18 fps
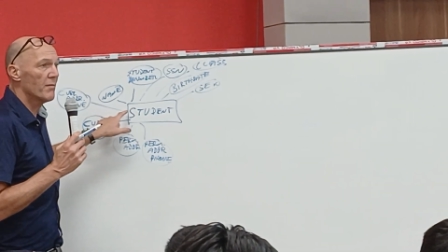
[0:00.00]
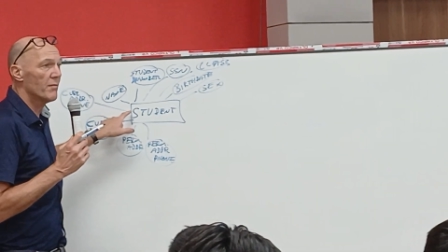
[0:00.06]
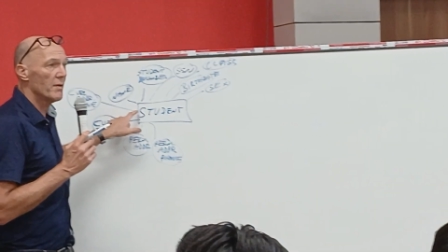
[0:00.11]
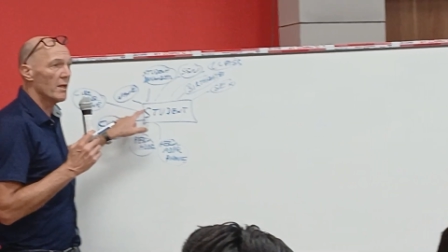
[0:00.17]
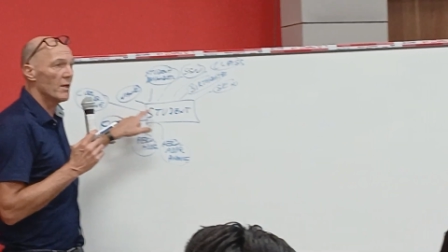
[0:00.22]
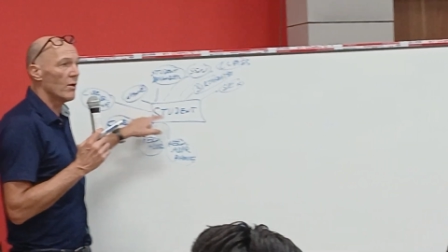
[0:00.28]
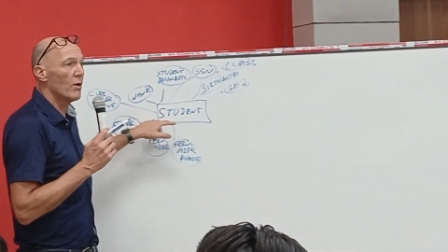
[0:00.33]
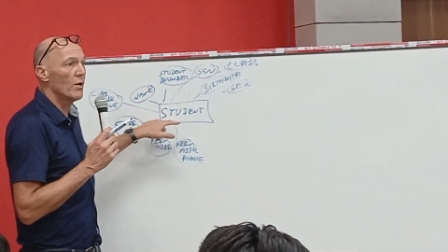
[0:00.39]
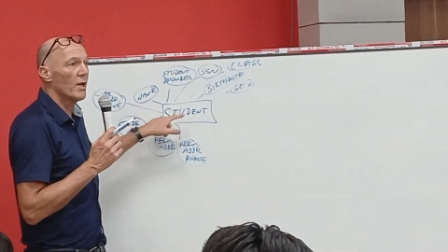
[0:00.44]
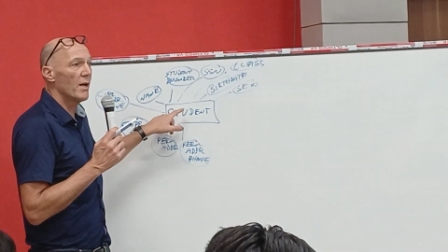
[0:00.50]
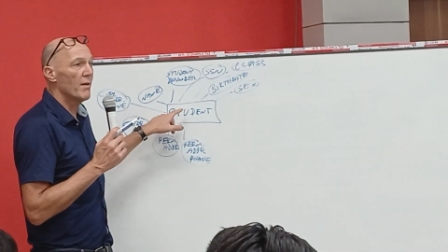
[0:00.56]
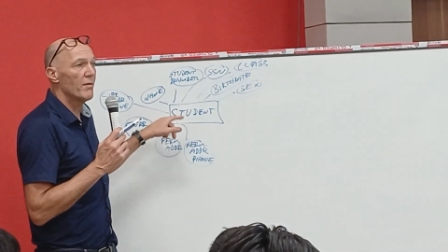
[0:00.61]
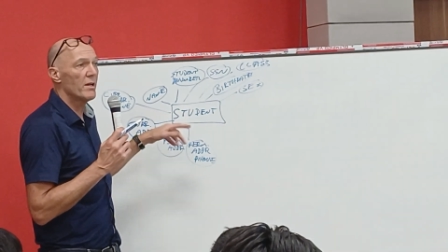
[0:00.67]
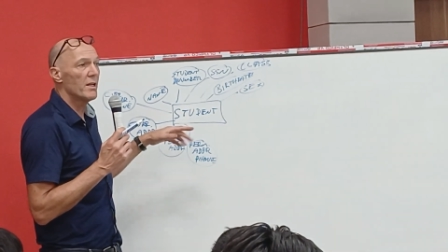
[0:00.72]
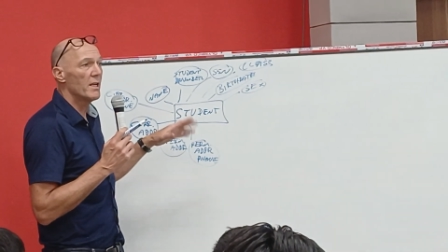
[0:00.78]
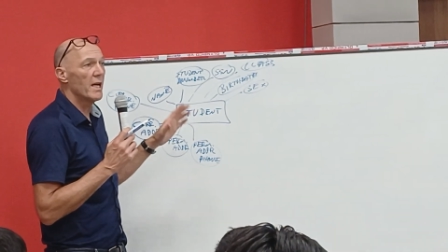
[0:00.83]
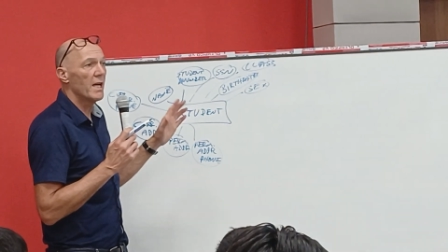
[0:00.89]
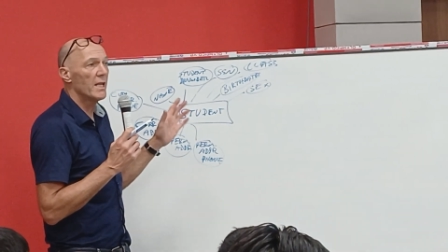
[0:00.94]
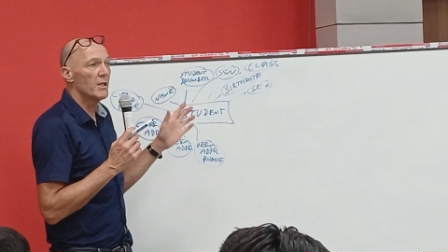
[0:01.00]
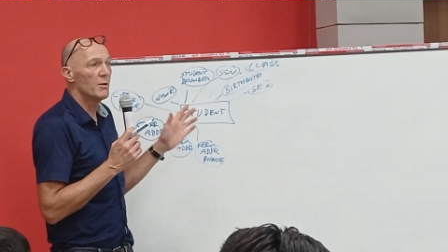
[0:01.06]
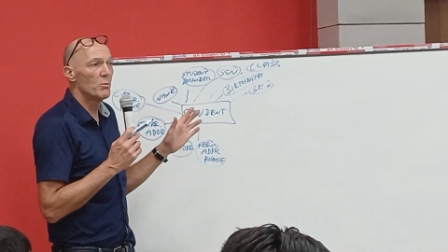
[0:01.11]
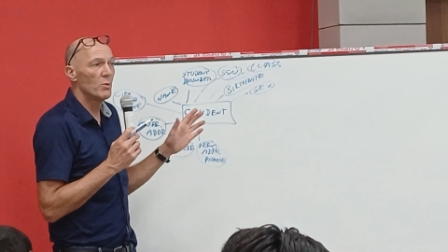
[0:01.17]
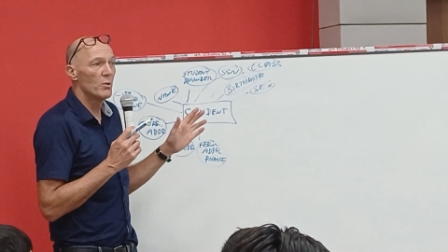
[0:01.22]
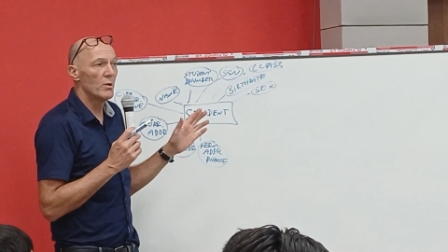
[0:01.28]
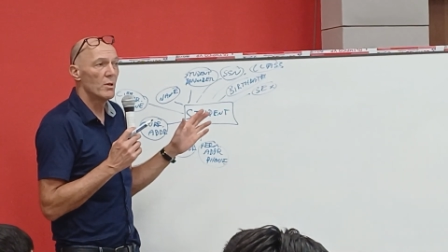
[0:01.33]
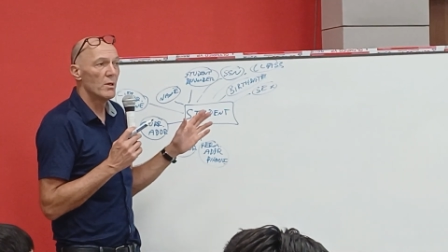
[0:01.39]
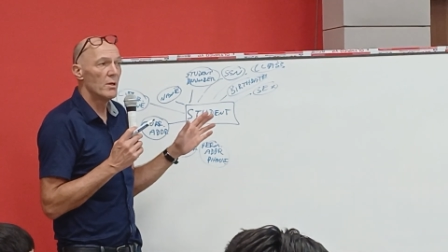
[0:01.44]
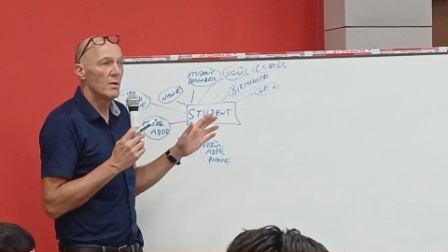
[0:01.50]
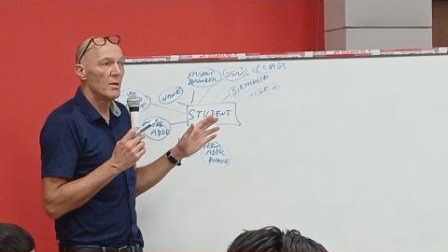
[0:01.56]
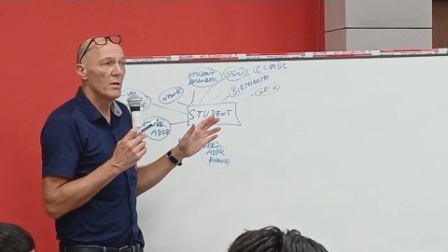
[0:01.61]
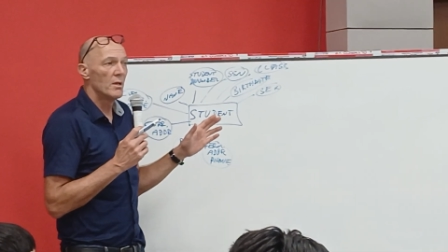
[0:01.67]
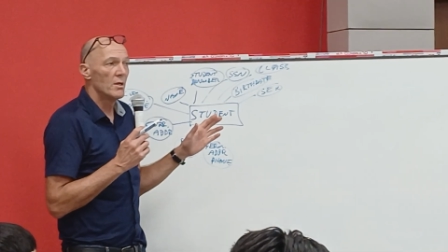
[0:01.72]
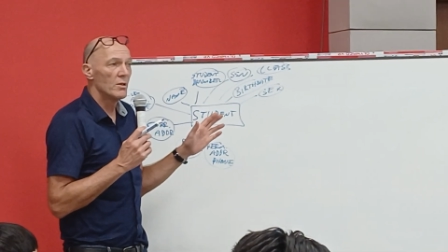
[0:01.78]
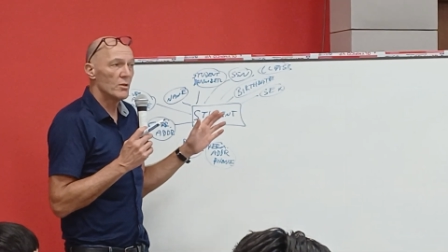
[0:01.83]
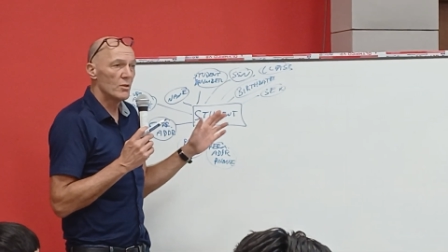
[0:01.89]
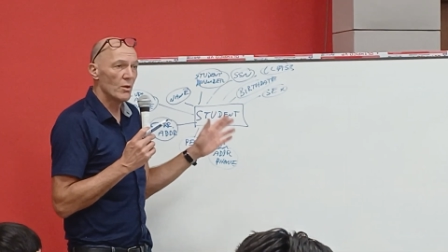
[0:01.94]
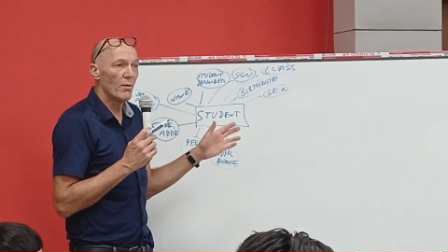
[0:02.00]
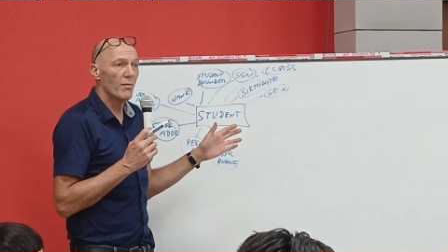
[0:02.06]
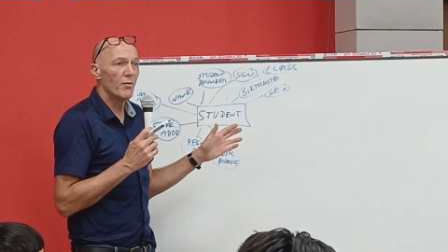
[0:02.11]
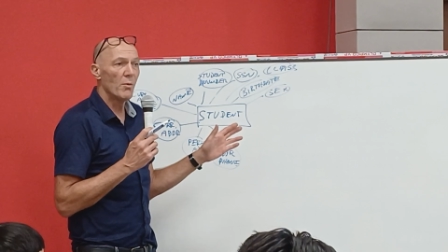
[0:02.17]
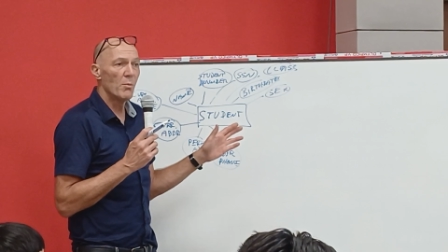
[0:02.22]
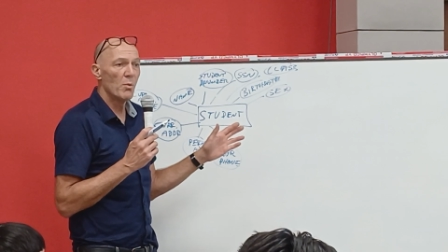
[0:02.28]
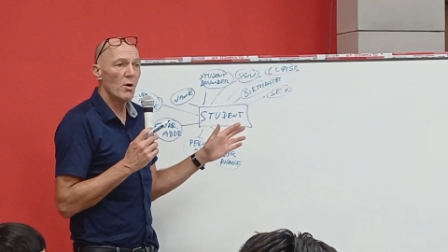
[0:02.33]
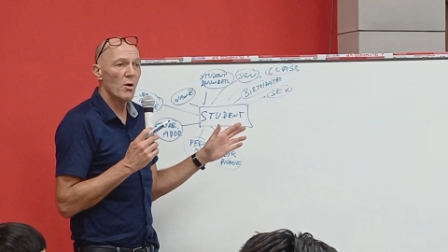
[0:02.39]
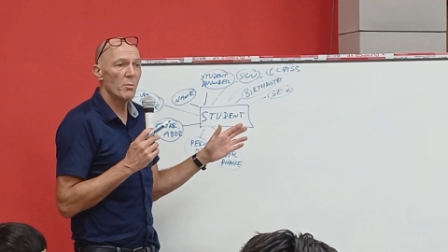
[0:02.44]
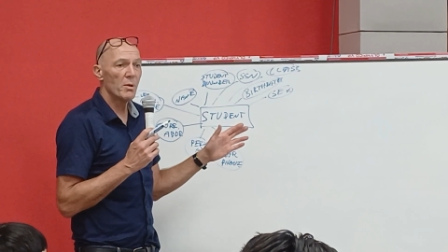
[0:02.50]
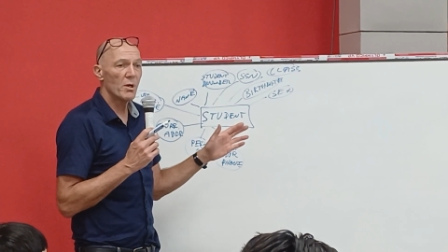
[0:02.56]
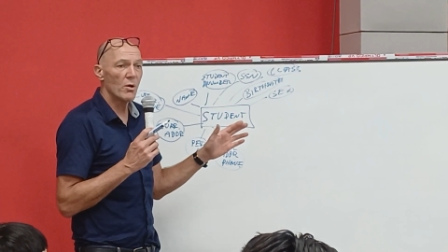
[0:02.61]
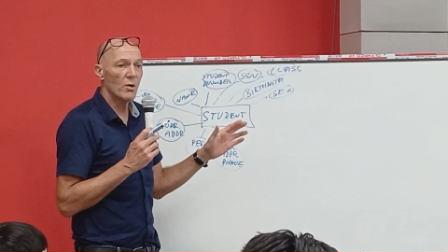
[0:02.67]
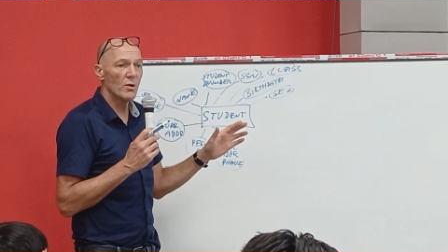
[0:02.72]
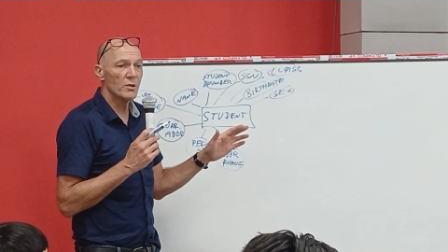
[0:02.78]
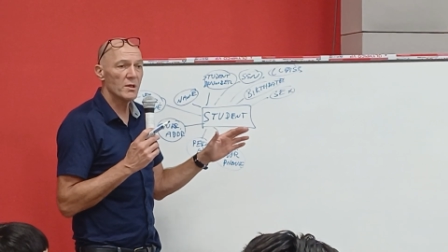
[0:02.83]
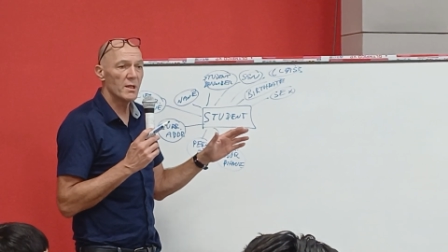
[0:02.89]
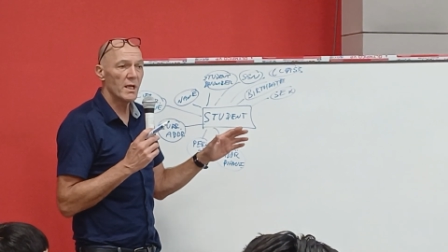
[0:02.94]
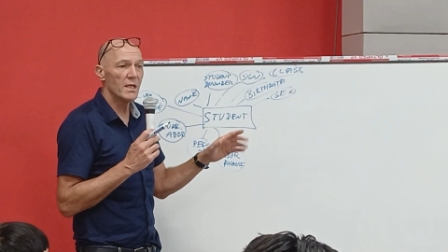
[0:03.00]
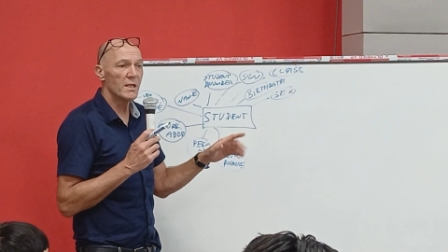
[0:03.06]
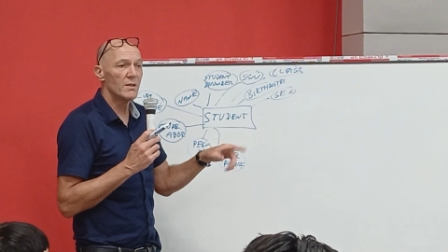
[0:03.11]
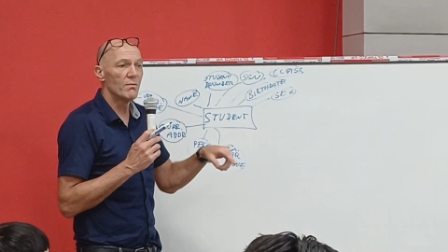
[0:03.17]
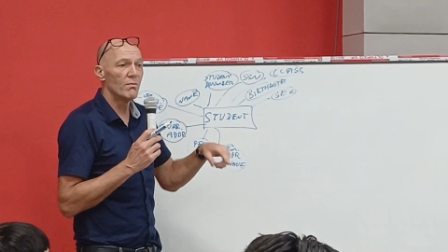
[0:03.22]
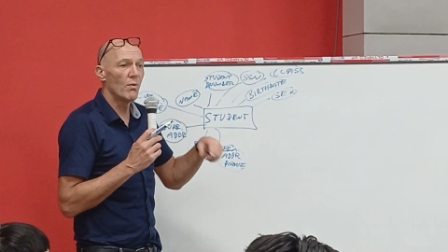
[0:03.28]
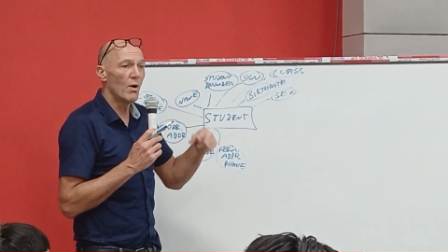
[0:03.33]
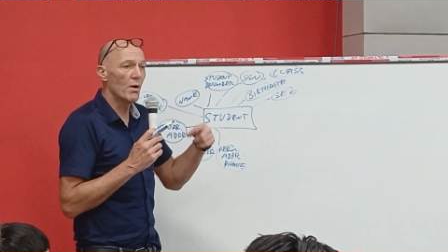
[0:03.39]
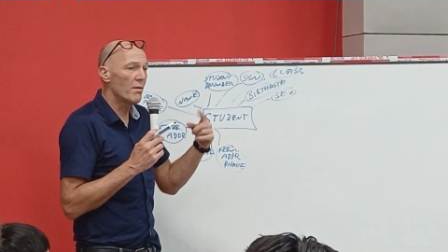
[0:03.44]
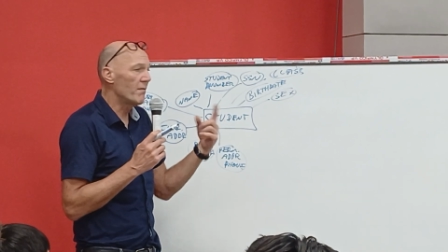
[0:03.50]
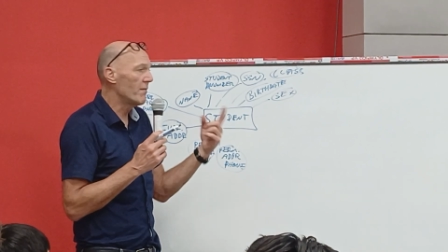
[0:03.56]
We are not having an attribute sophomore because that is one